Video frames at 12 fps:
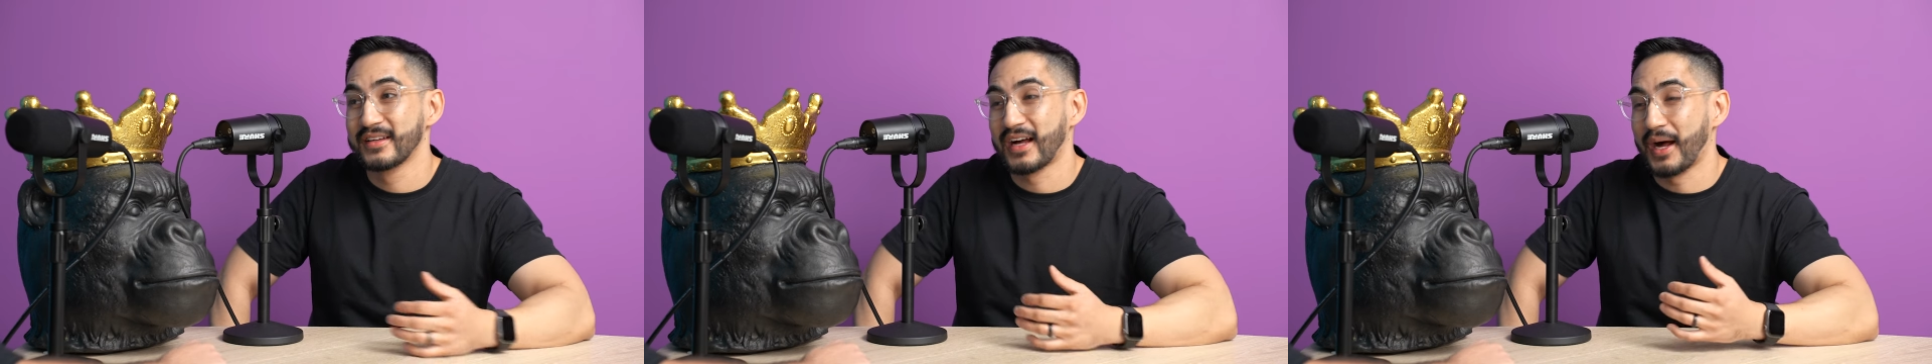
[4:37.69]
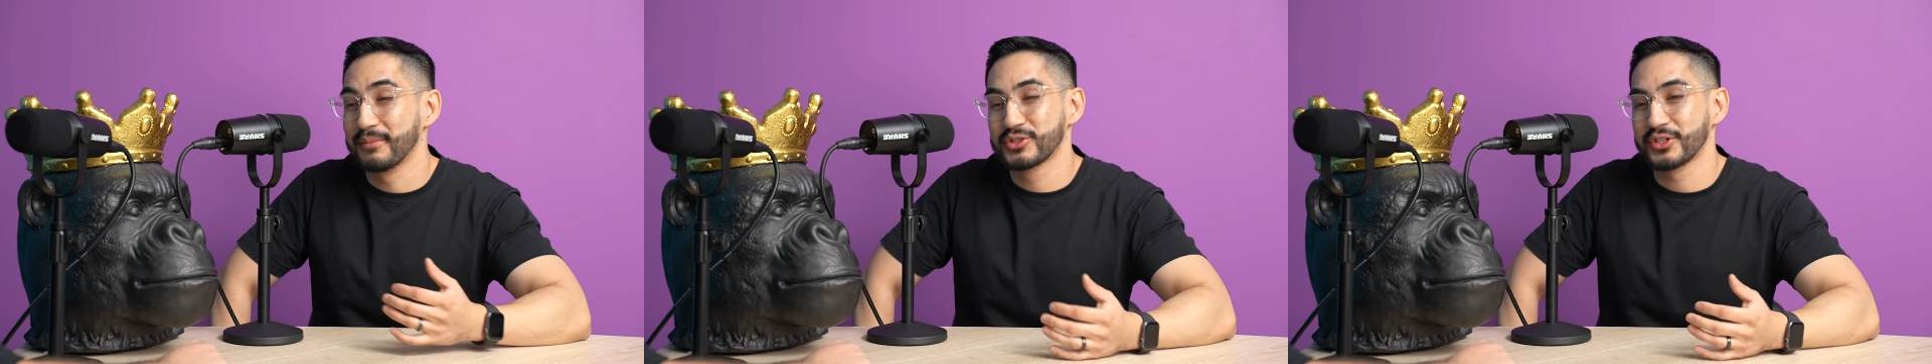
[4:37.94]

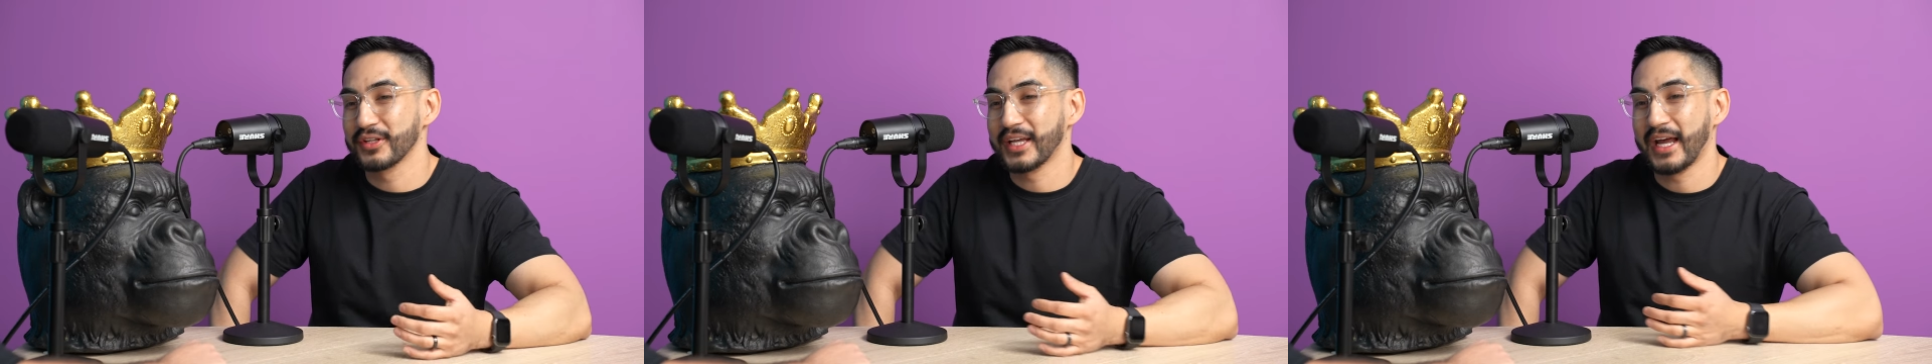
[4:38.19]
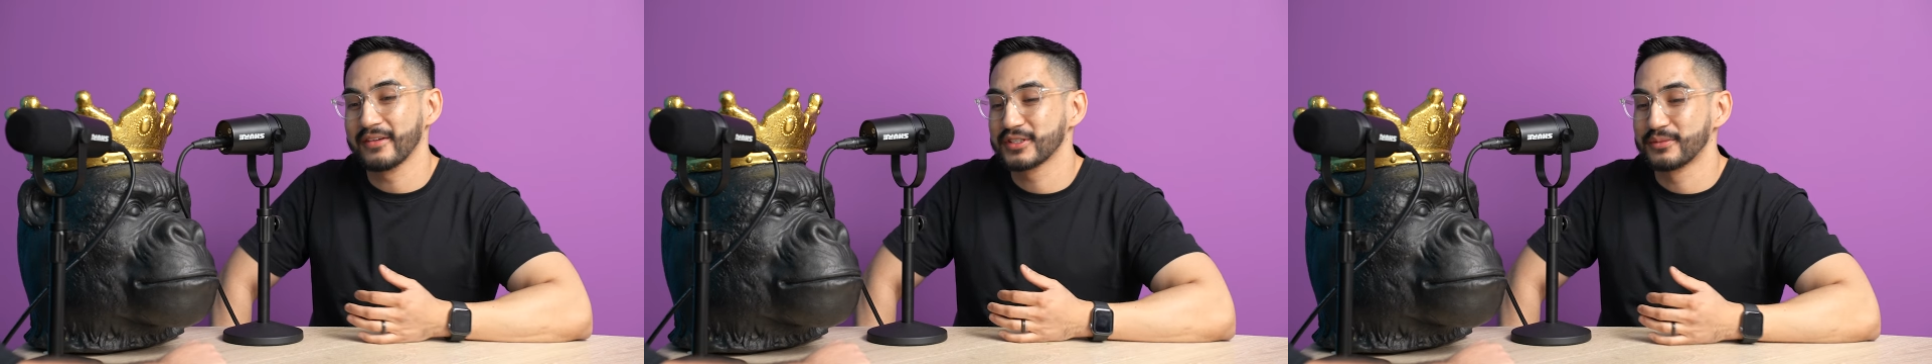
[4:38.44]
I'm sure they
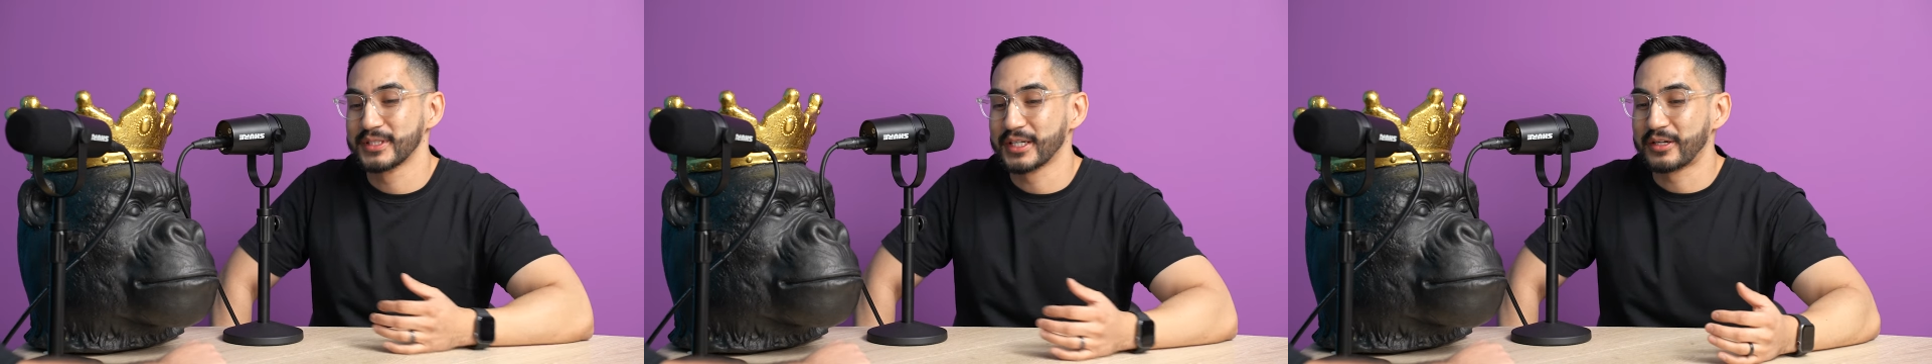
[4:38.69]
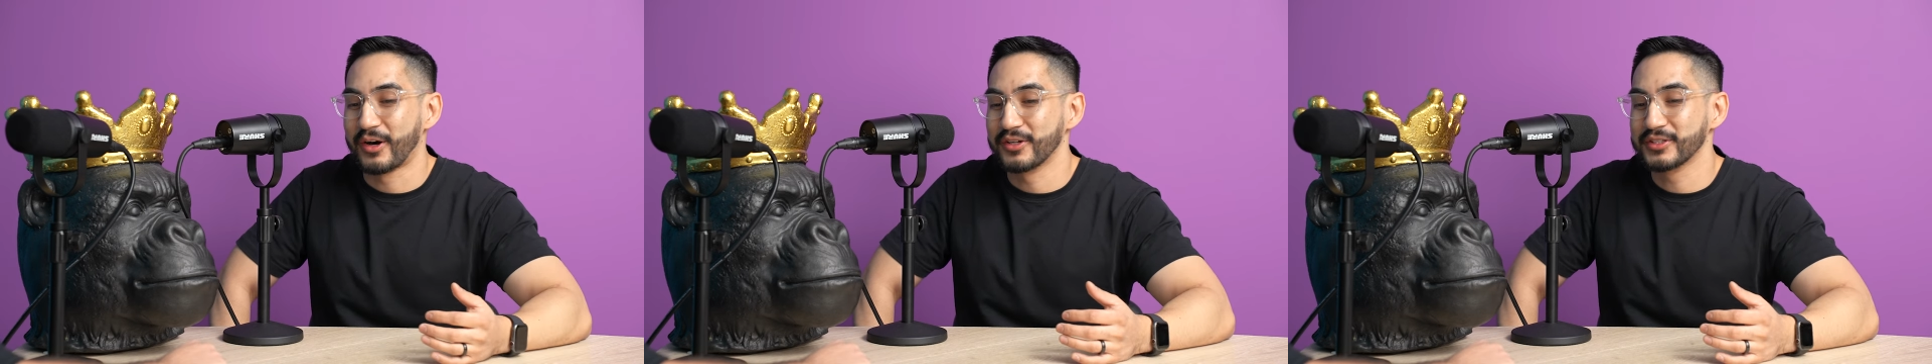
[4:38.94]
have some
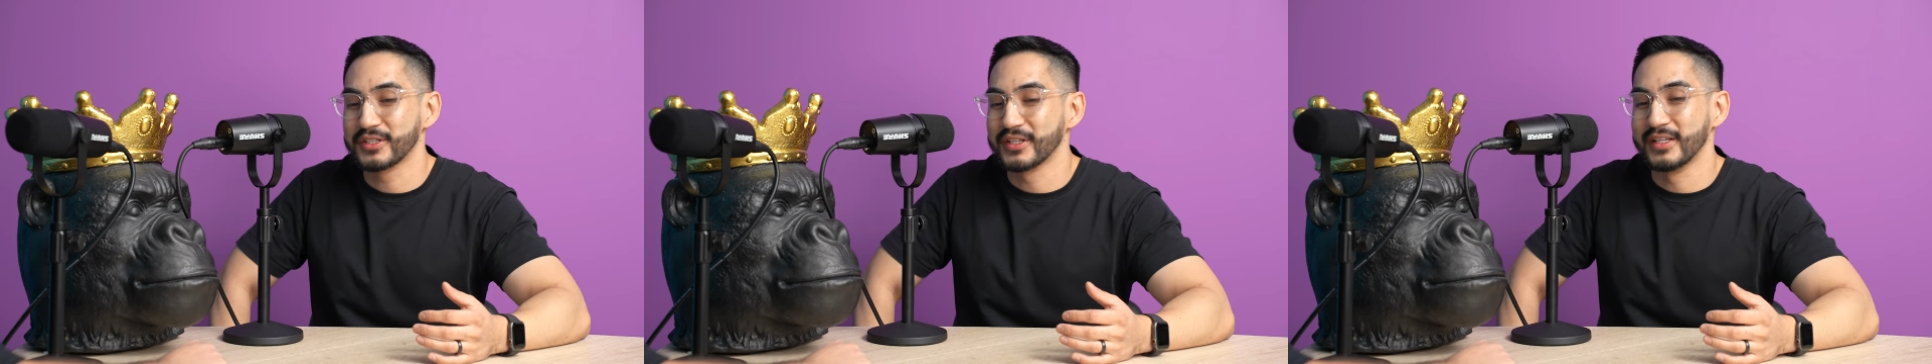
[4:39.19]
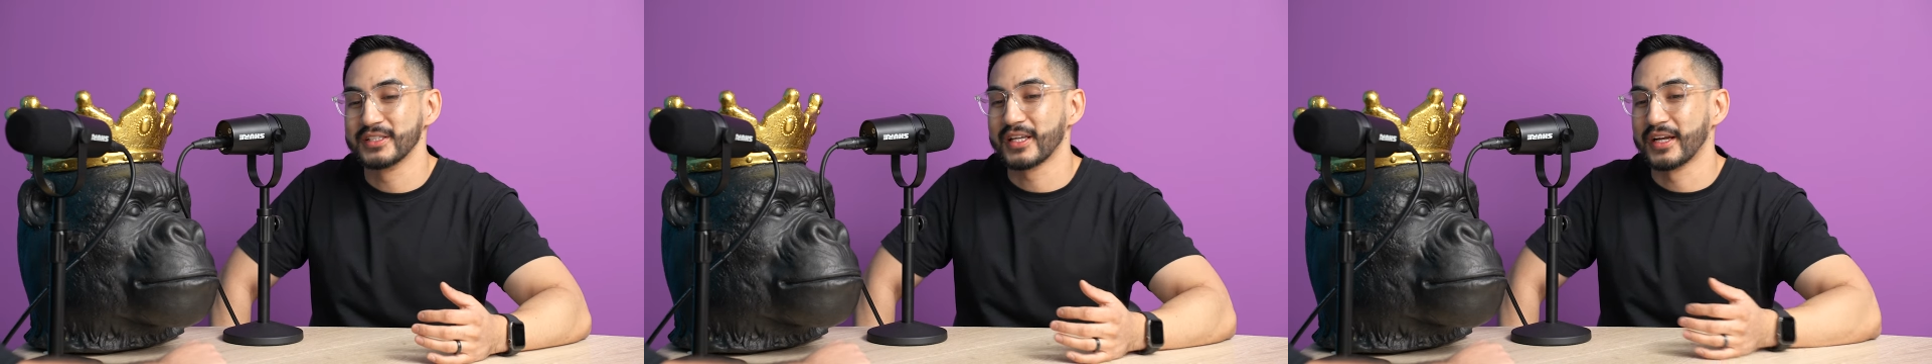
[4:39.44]
technology
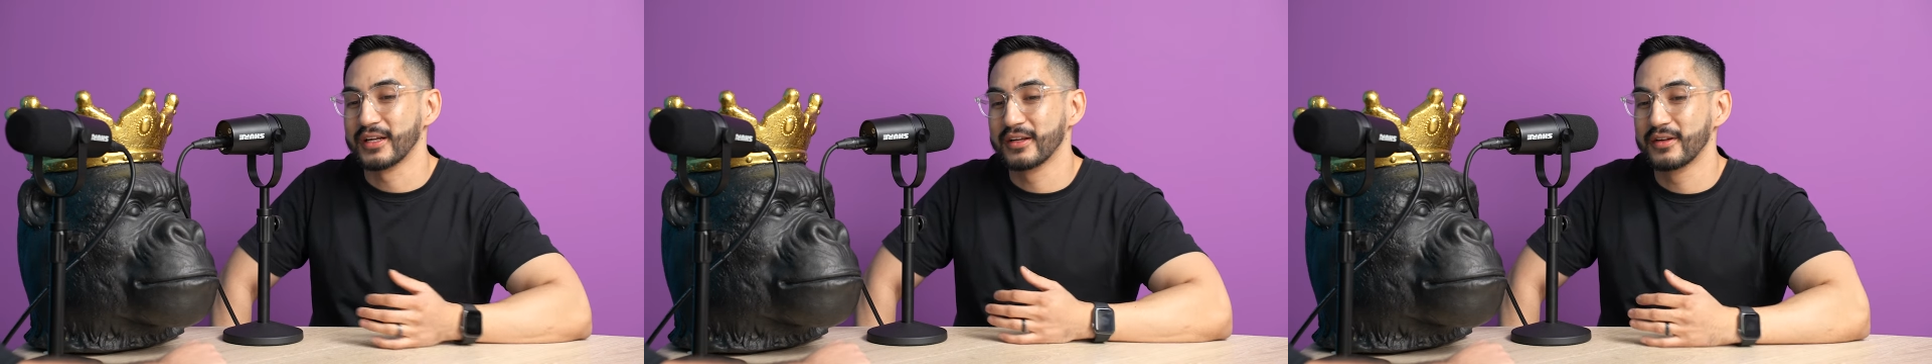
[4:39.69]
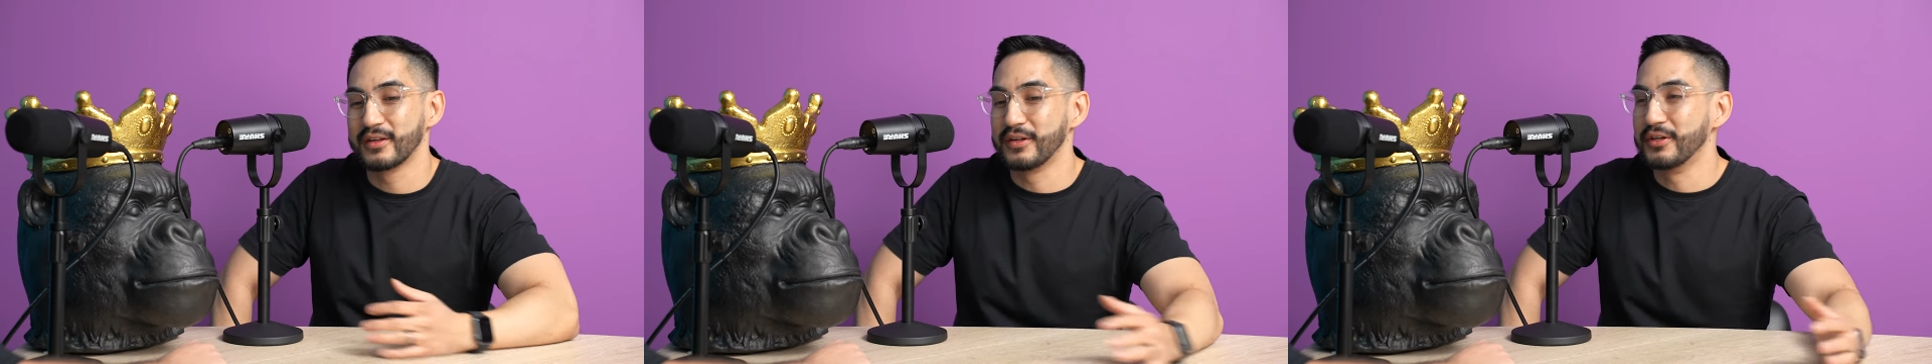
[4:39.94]
that's like,
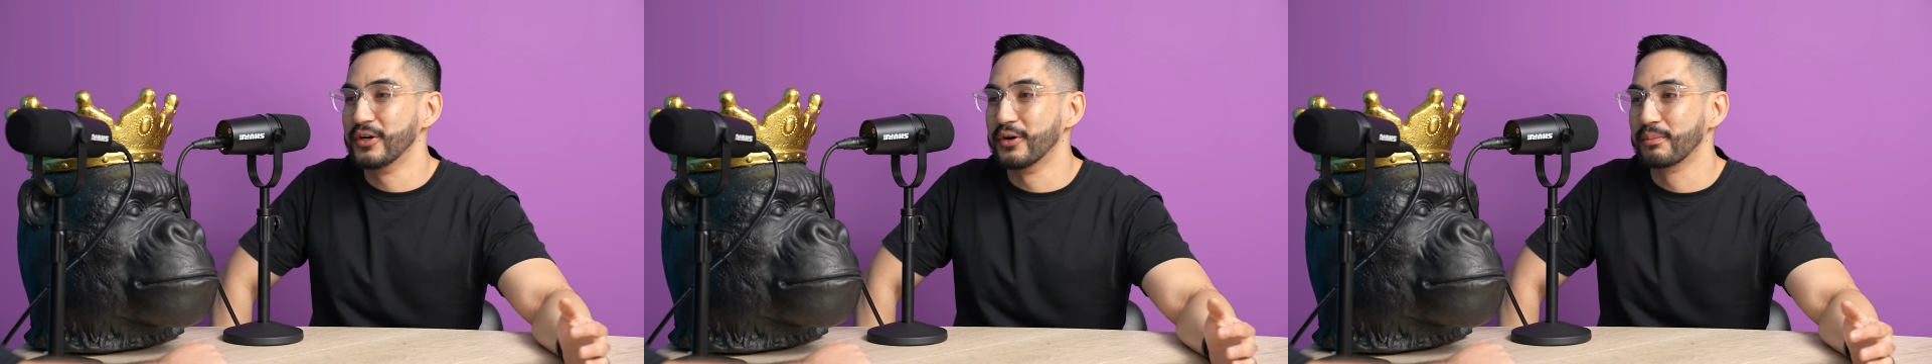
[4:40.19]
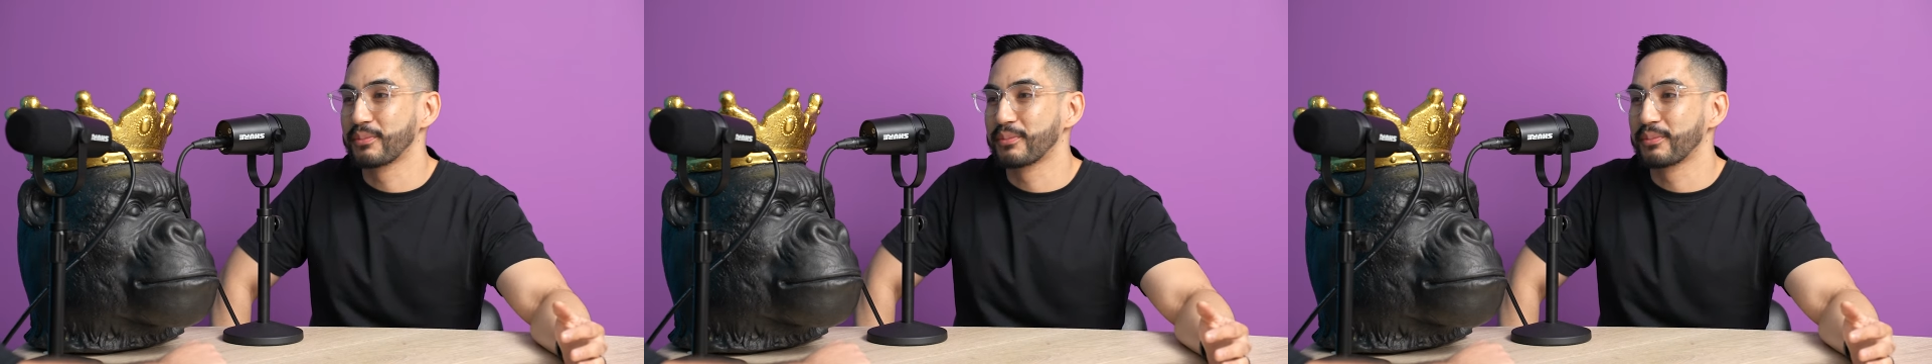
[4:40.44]
you know,